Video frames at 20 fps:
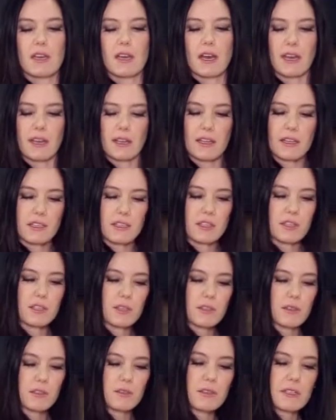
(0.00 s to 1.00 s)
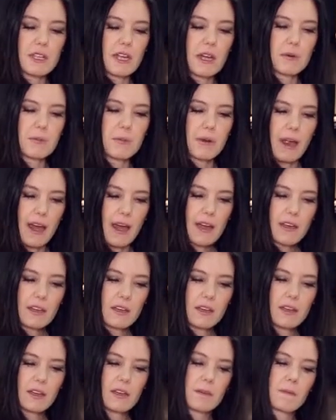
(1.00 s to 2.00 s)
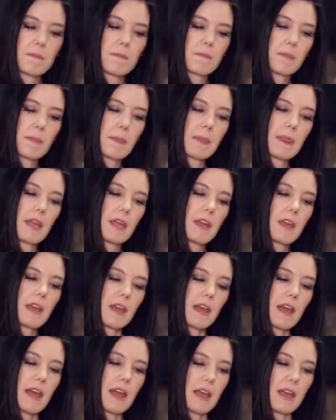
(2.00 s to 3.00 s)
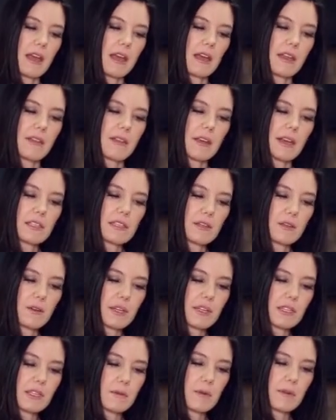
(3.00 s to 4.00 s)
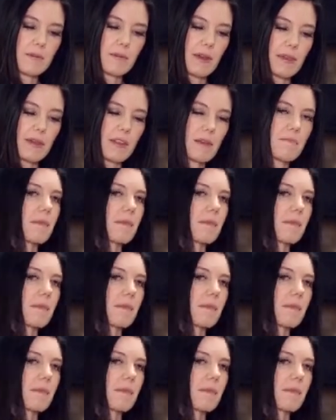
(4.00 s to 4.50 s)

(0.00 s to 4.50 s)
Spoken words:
I like to use a rack, and that's going to prevent the